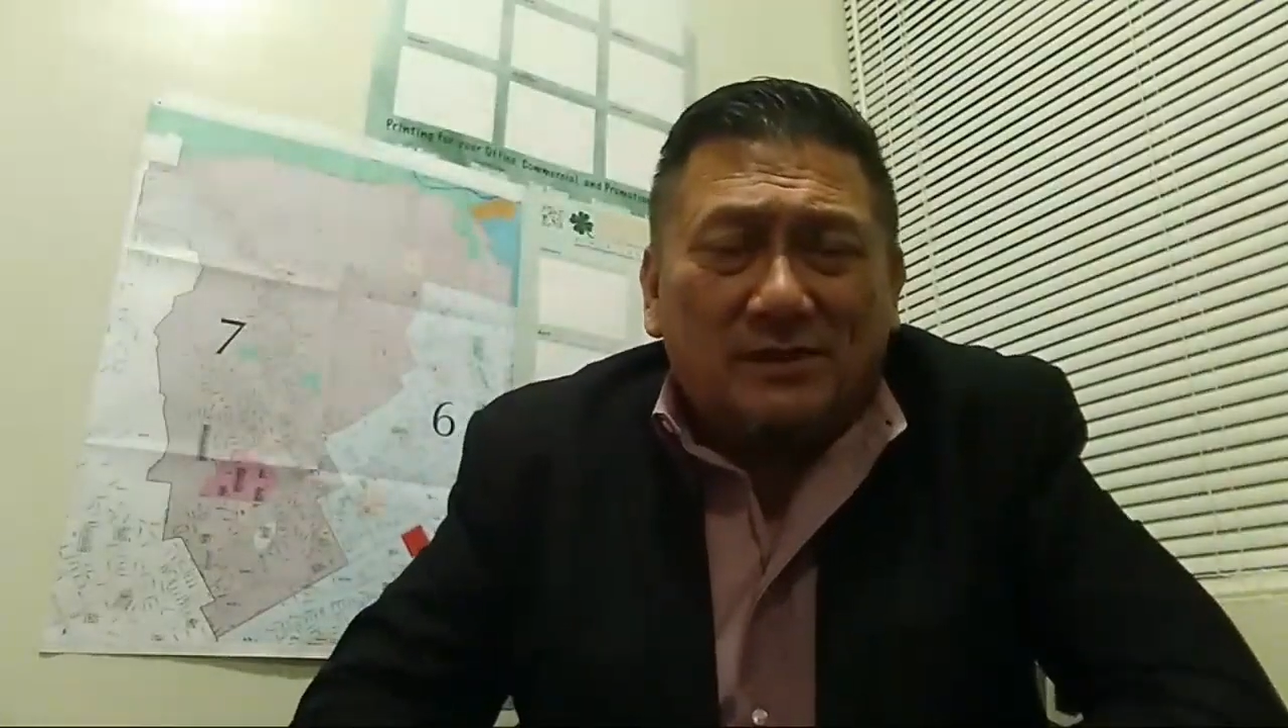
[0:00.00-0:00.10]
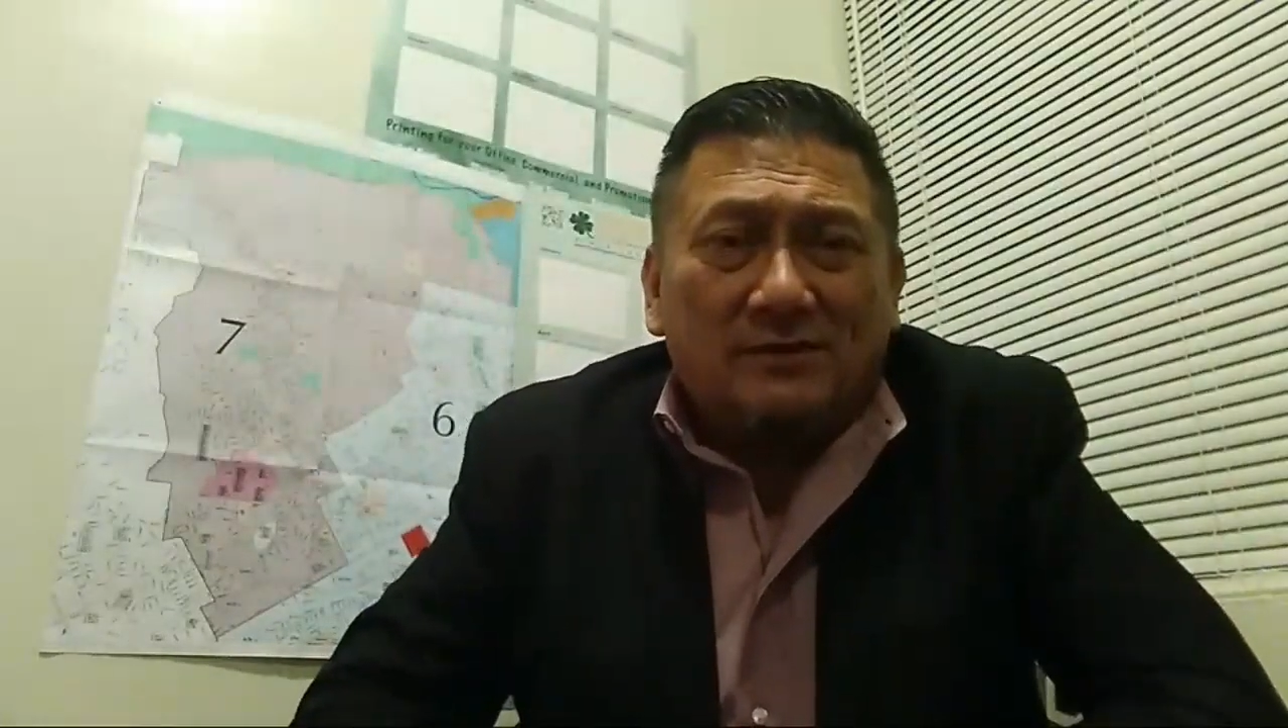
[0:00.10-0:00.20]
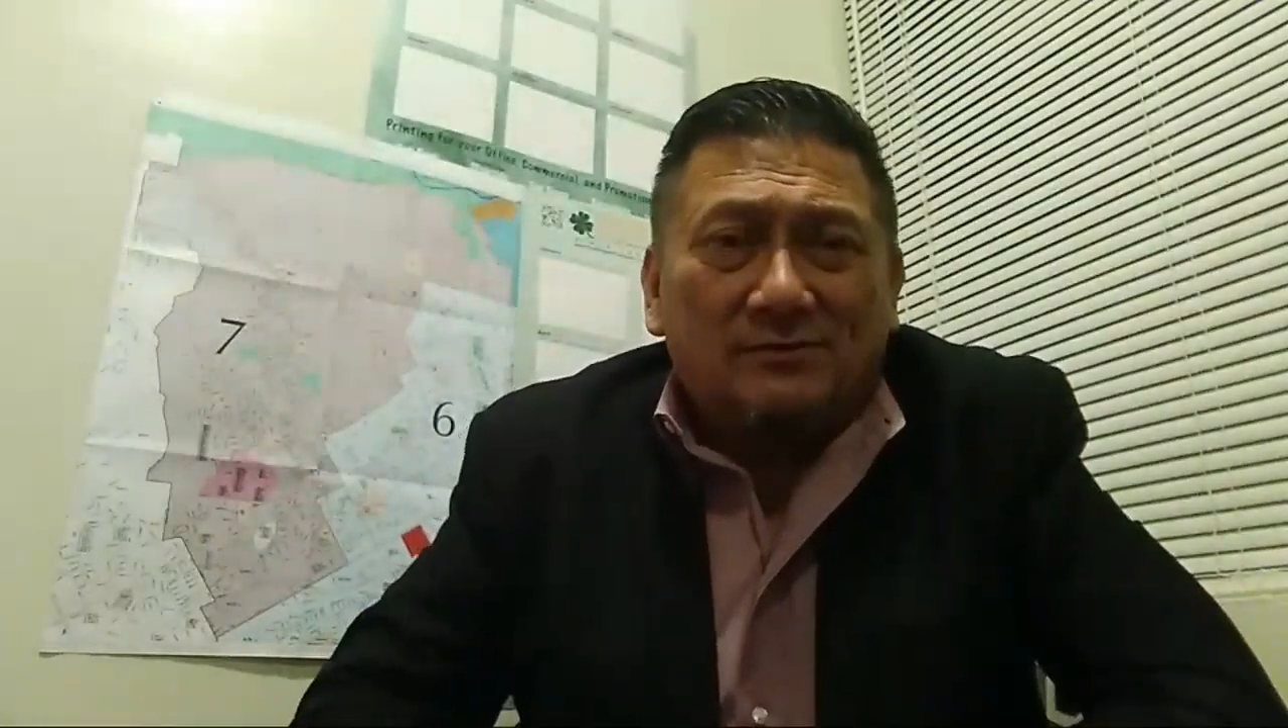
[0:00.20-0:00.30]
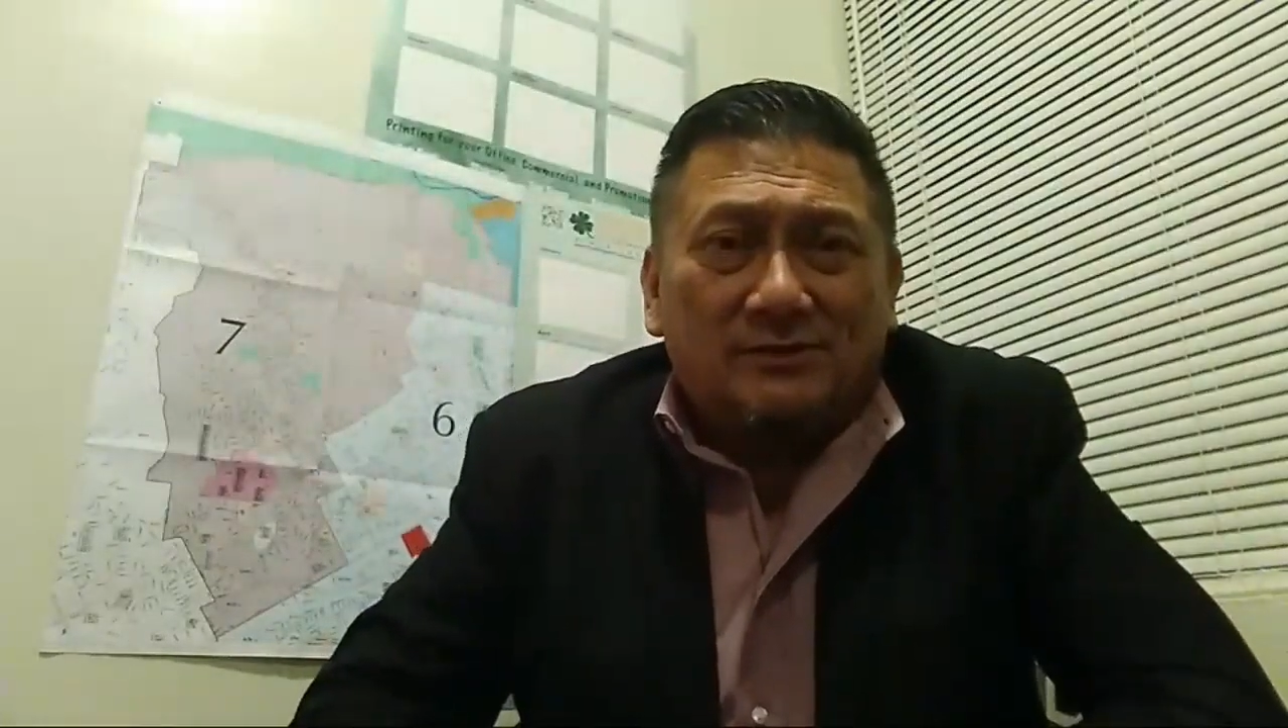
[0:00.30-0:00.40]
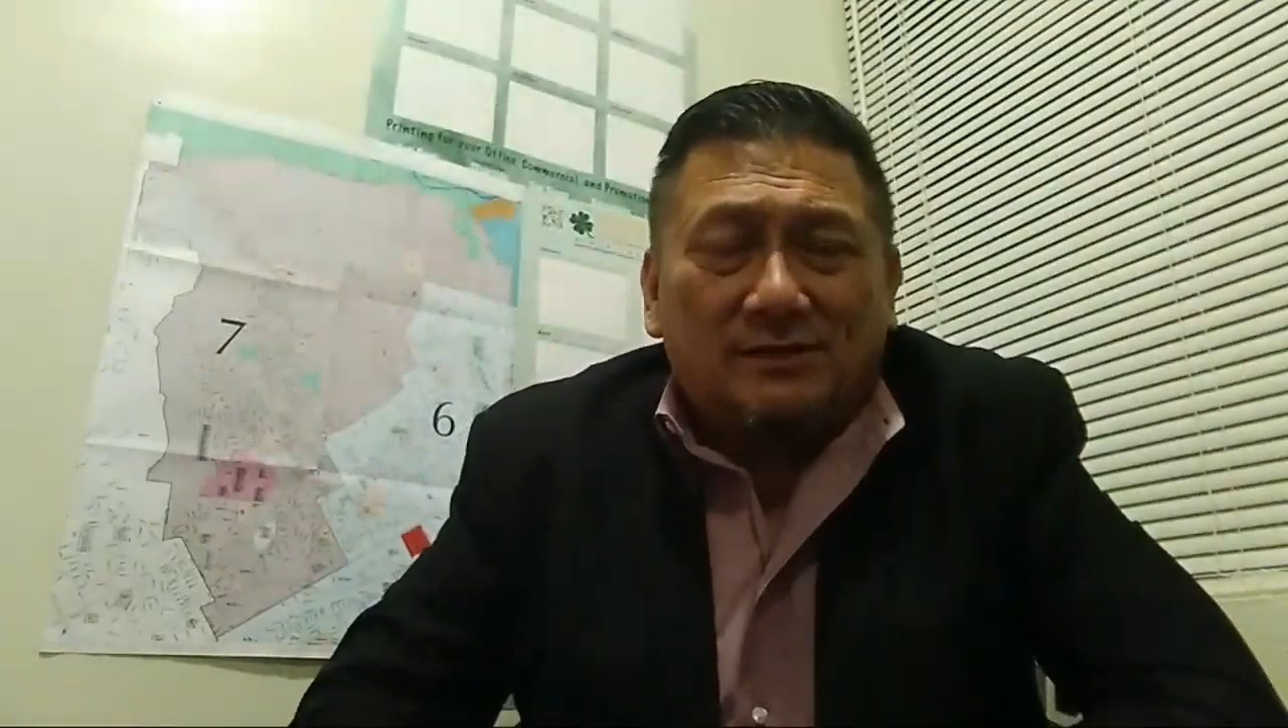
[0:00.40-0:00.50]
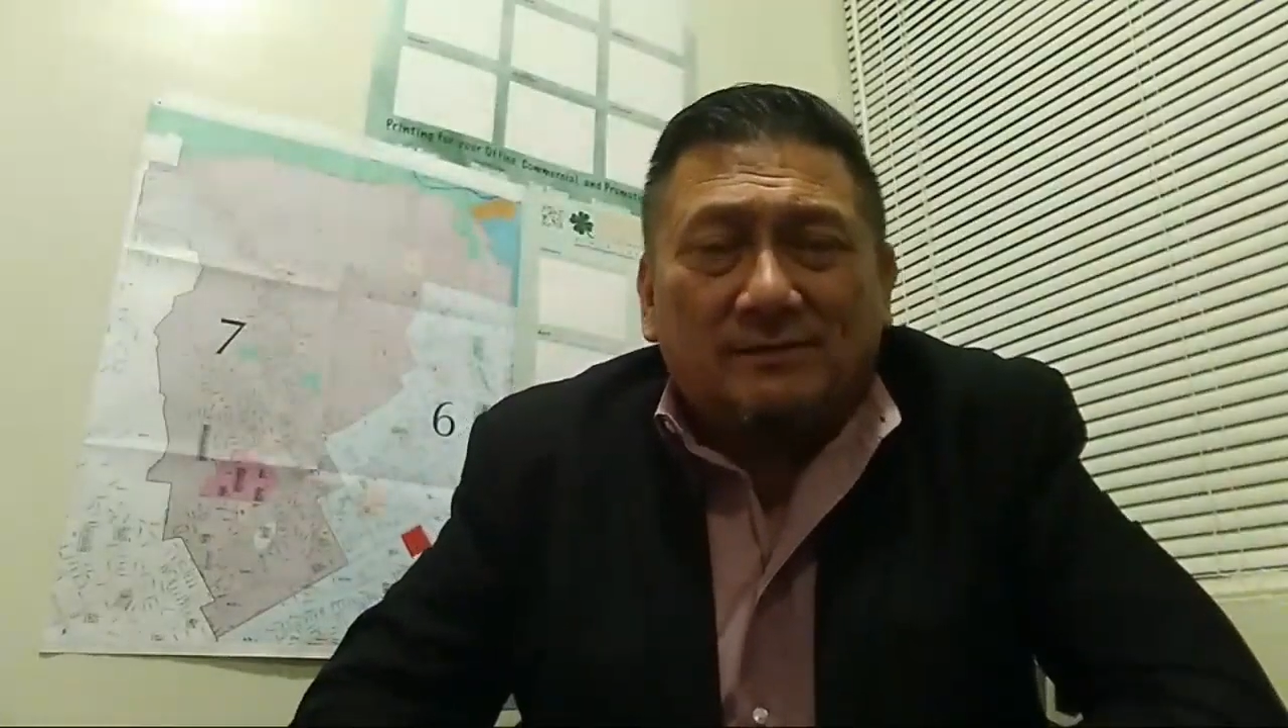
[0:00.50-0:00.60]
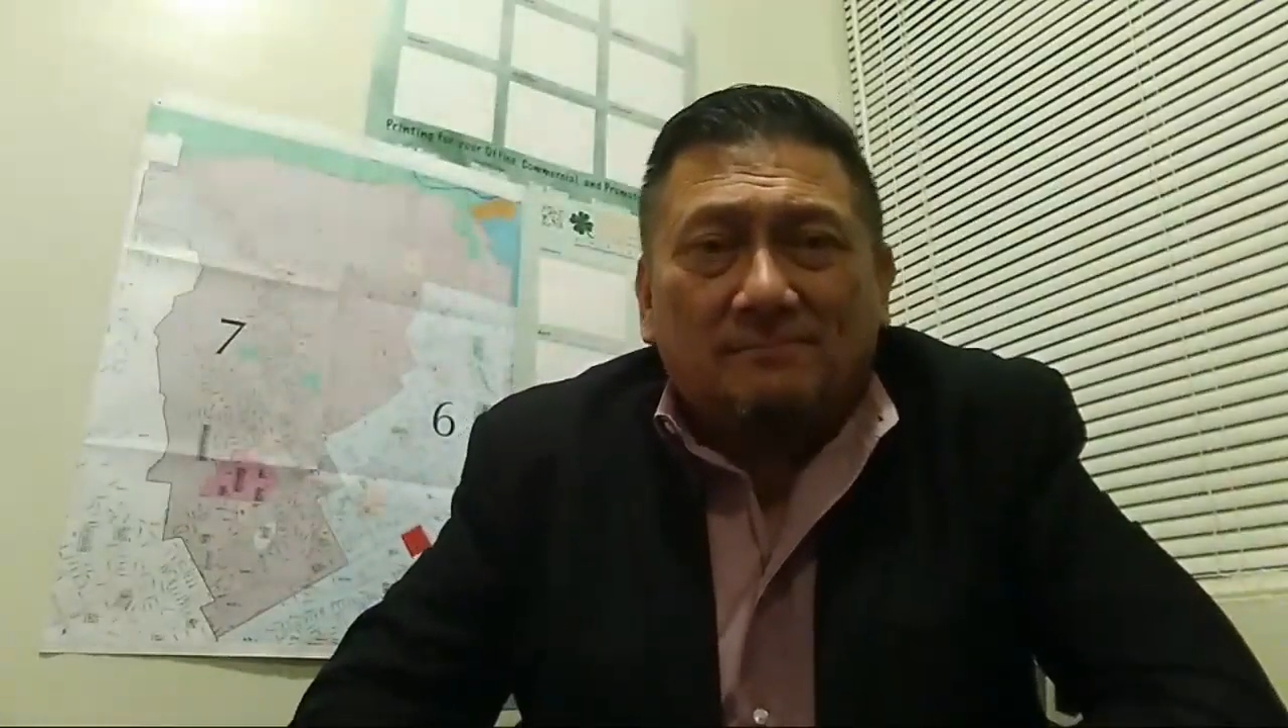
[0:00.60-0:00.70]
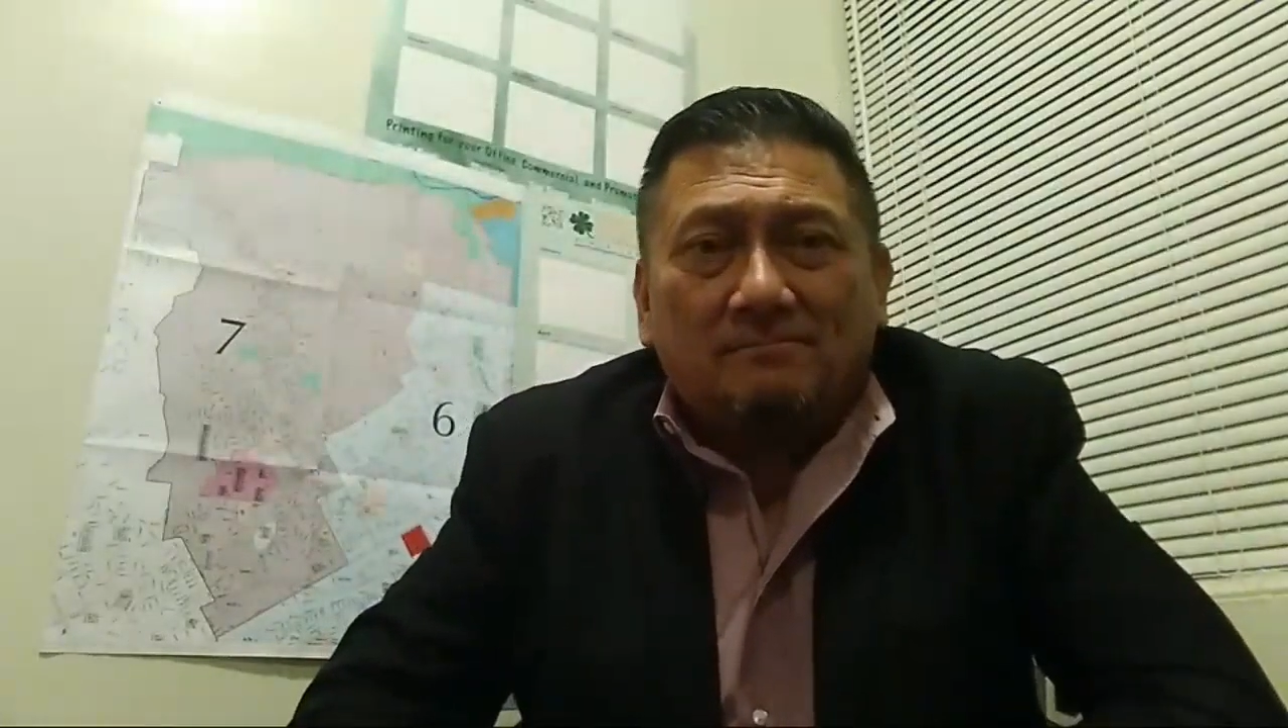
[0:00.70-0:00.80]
guilty.